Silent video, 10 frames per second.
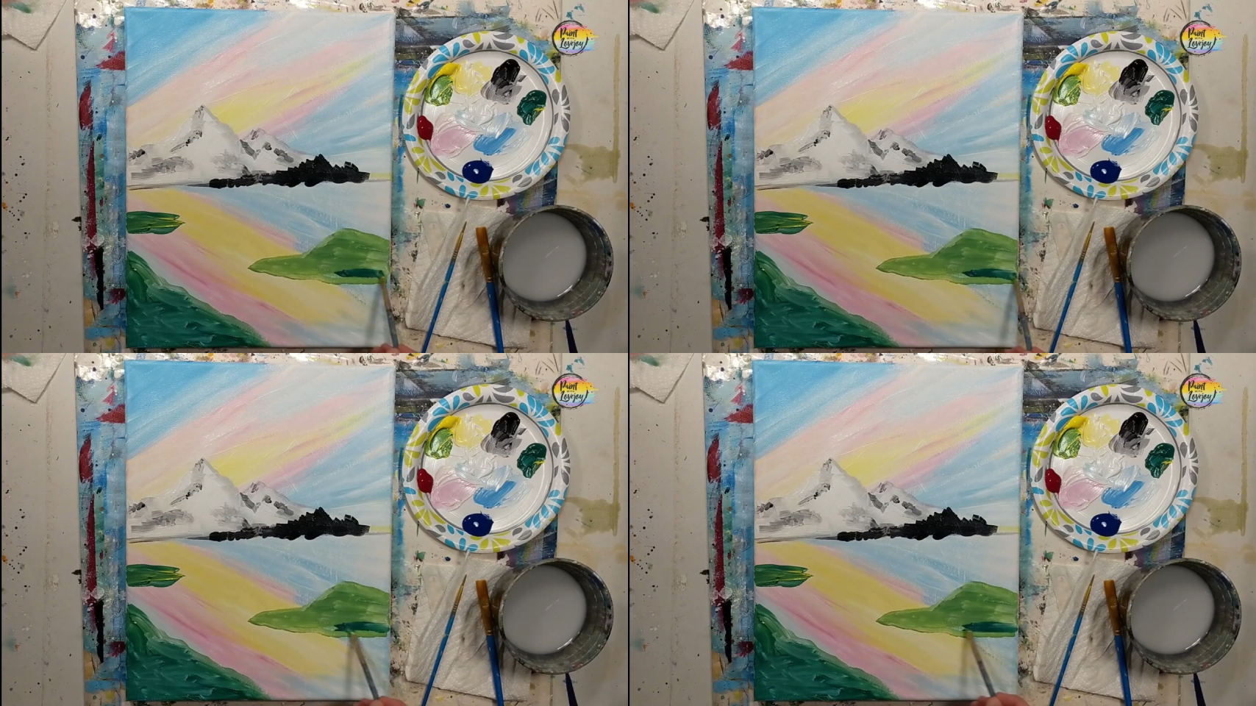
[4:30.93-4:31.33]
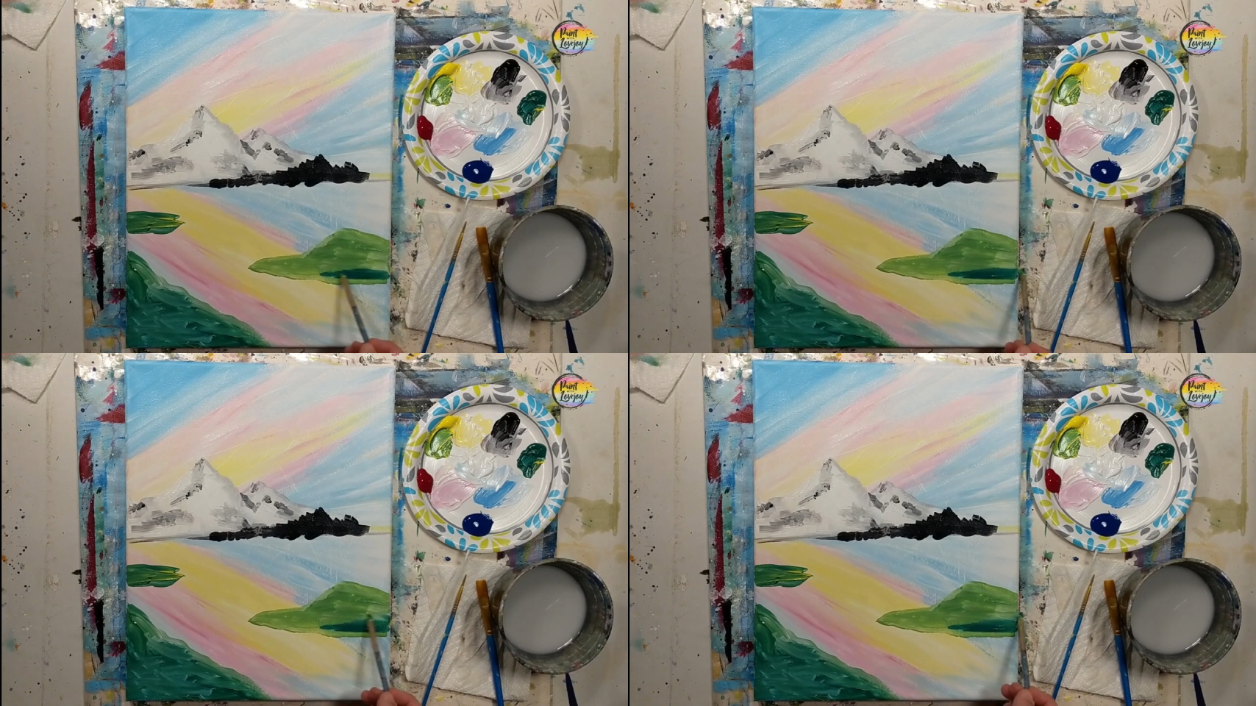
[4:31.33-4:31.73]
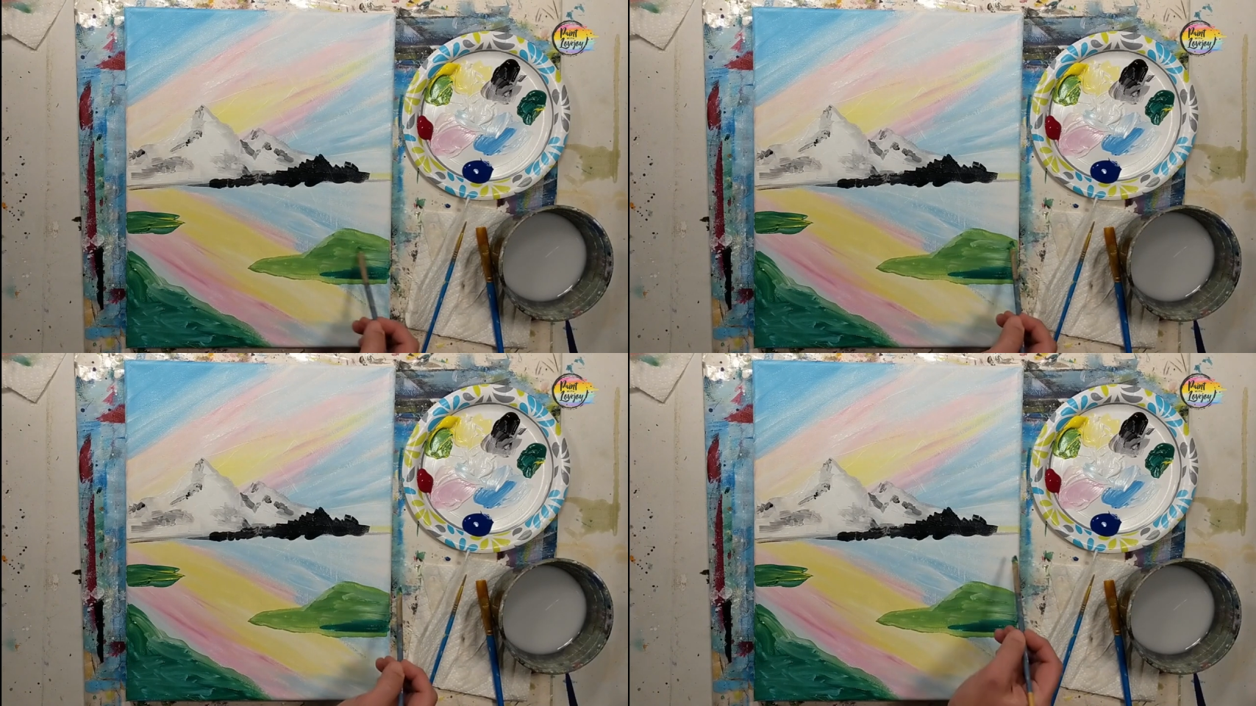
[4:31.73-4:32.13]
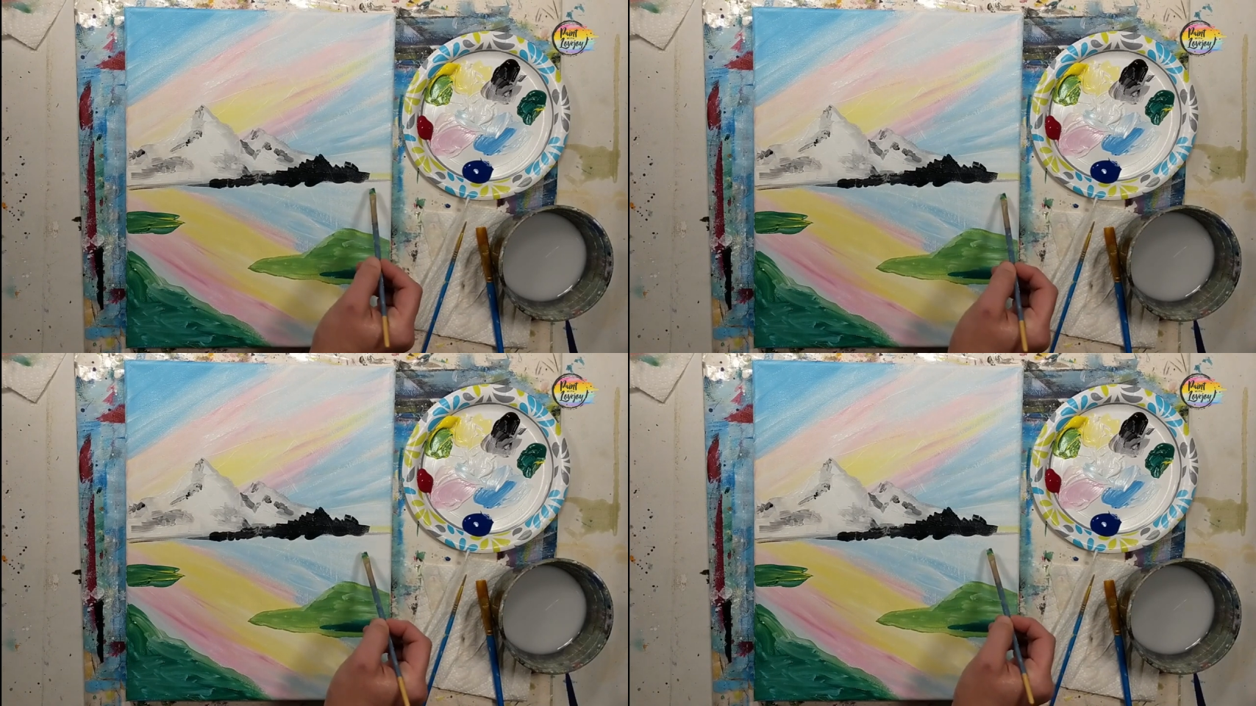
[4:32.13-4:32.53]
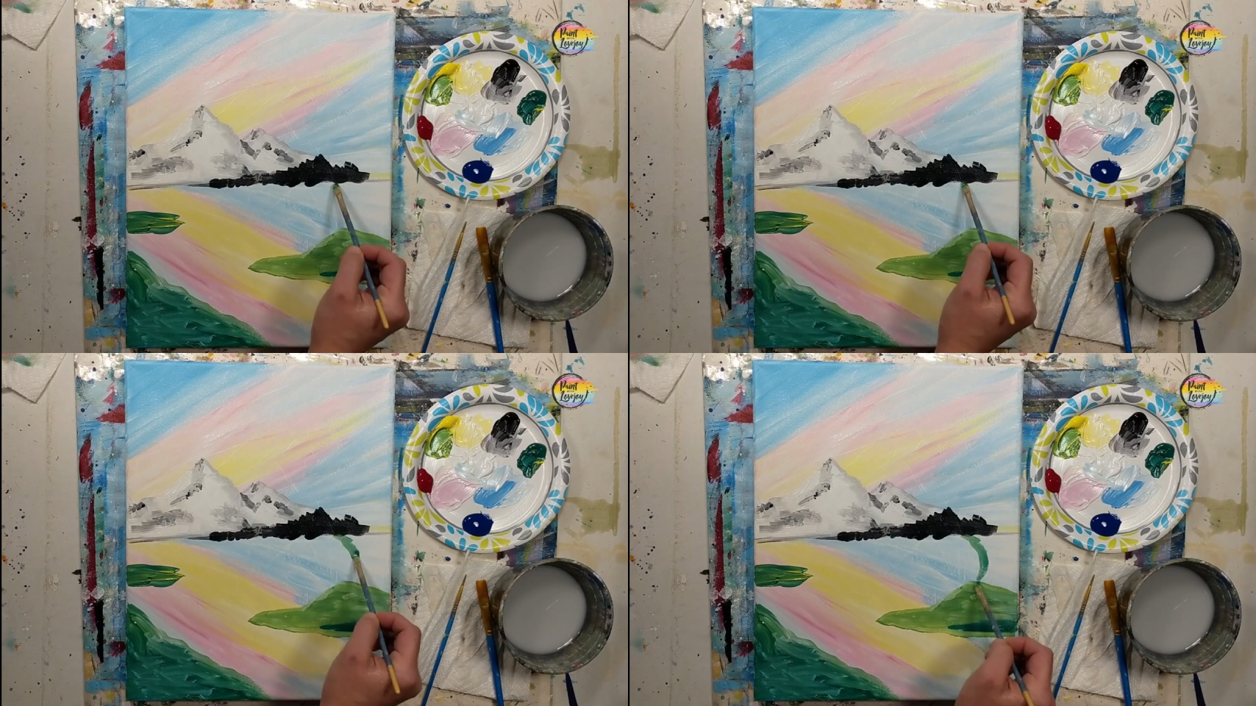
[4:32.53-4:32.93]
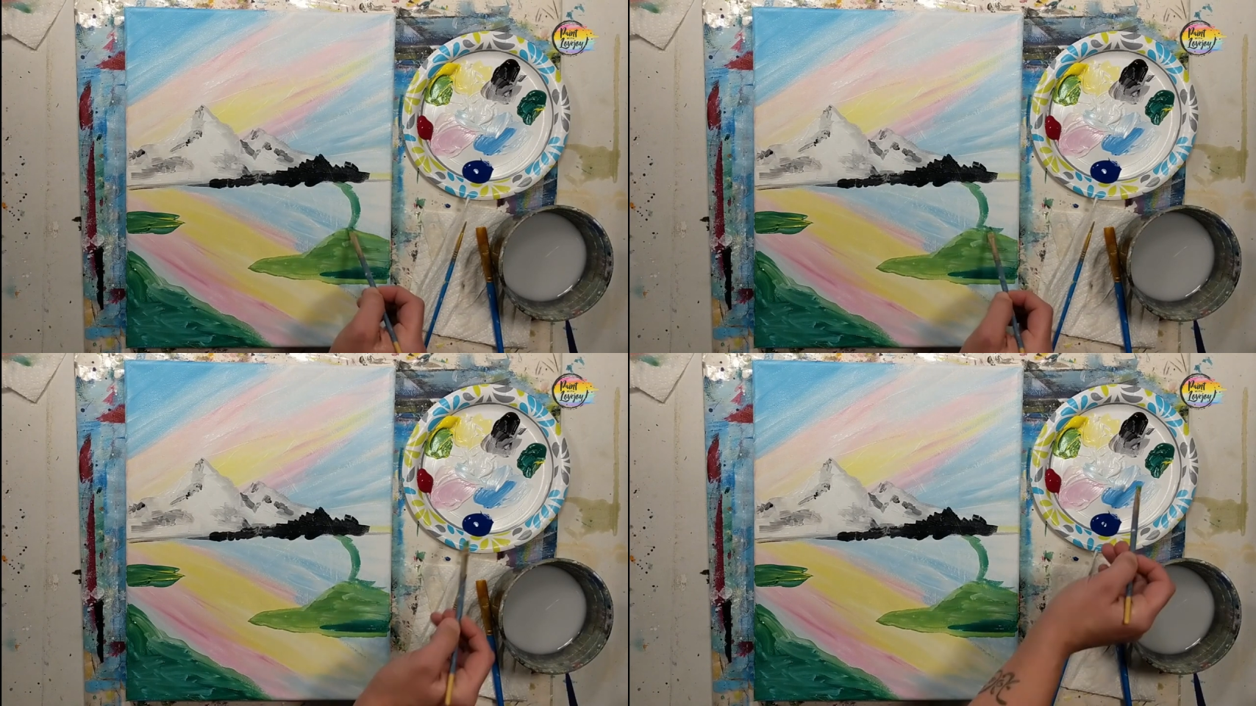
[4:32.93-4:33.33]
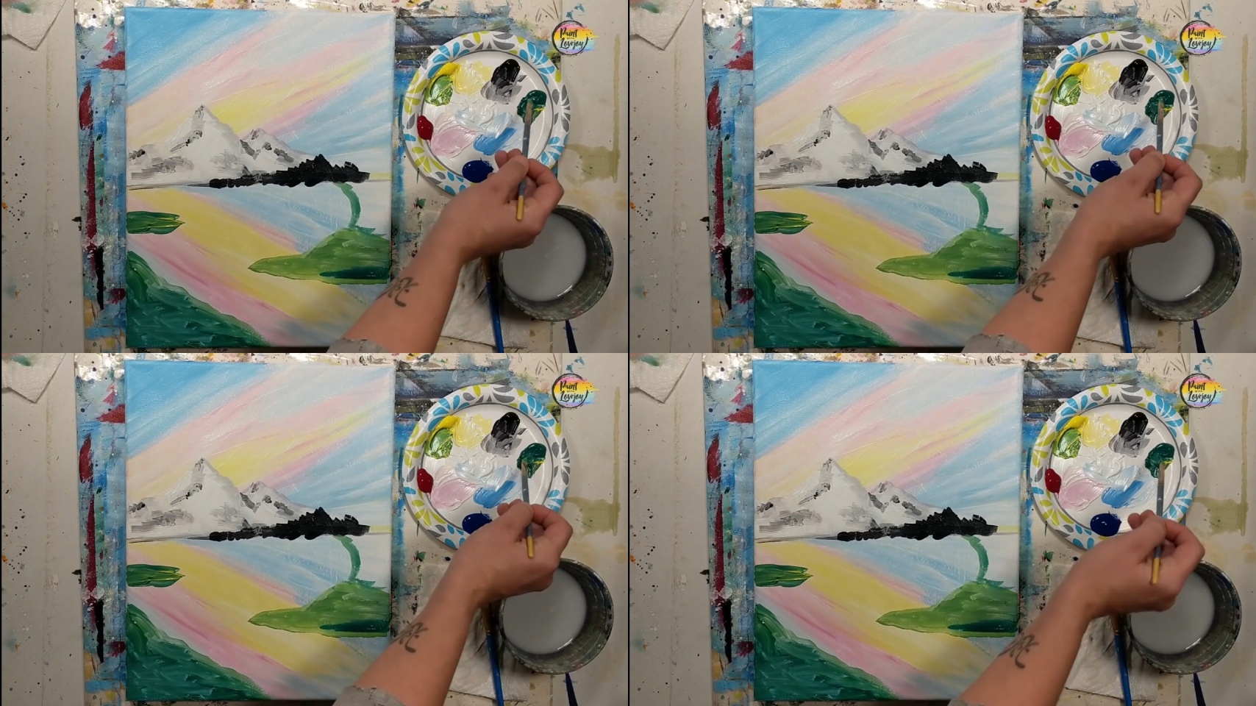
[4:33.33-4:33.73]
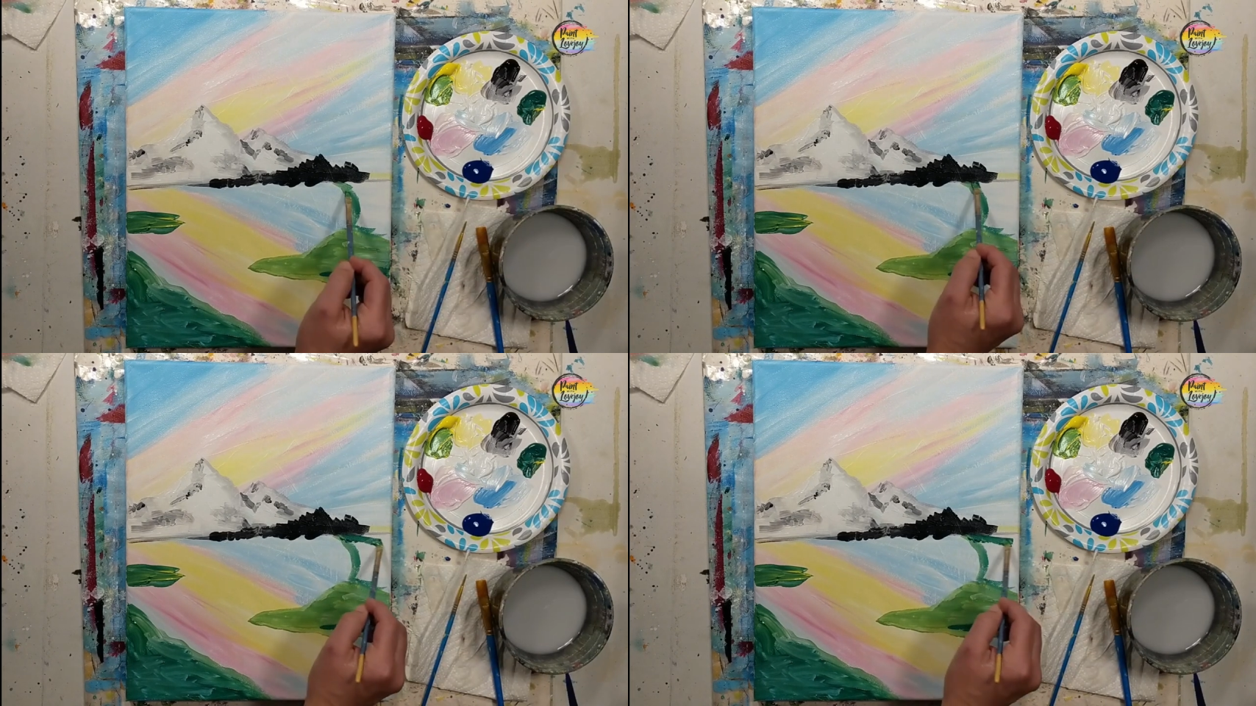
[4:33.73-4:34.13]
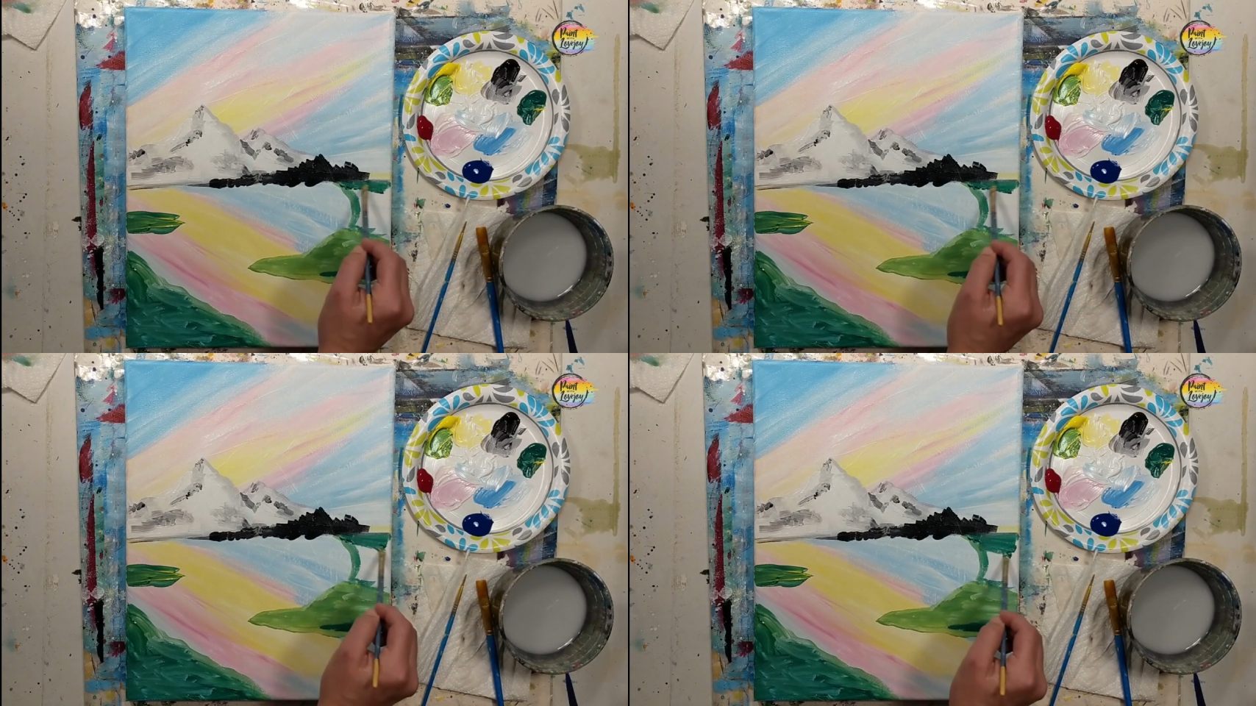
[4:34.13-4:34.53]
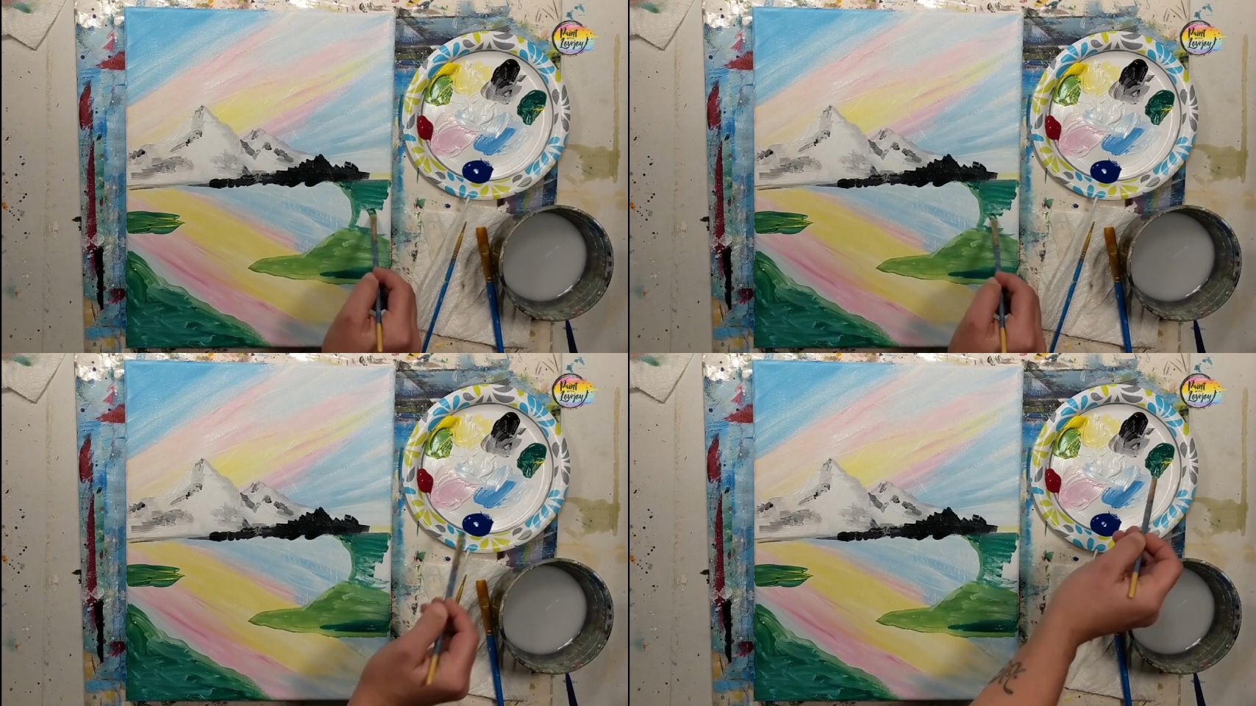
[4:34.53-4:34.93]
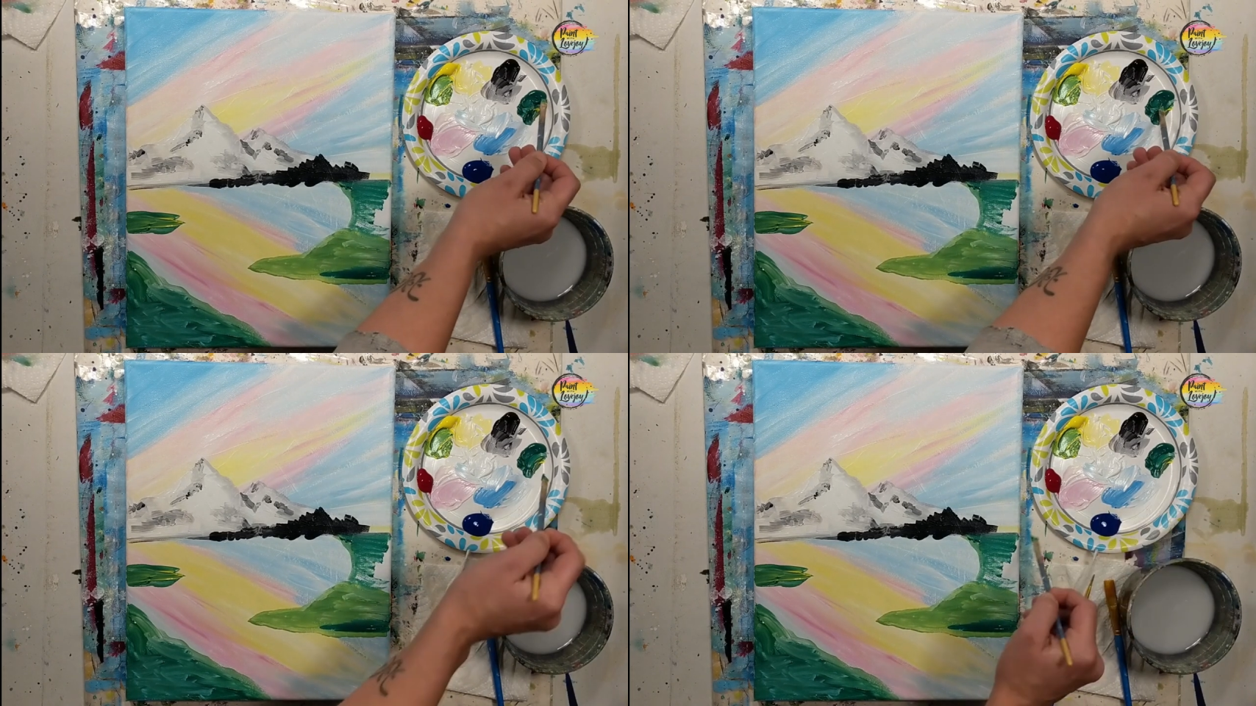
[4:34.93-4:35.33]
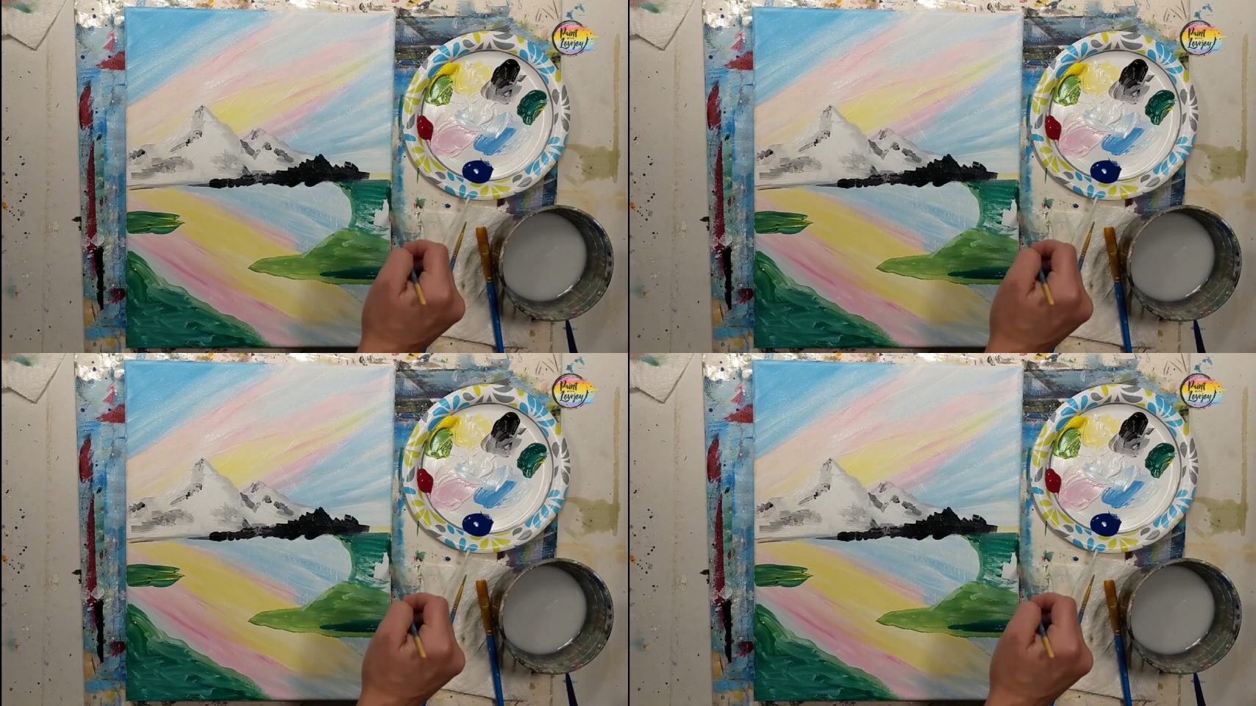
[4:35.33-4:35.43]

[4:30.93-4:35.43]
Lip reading: [unreadable: no face in view]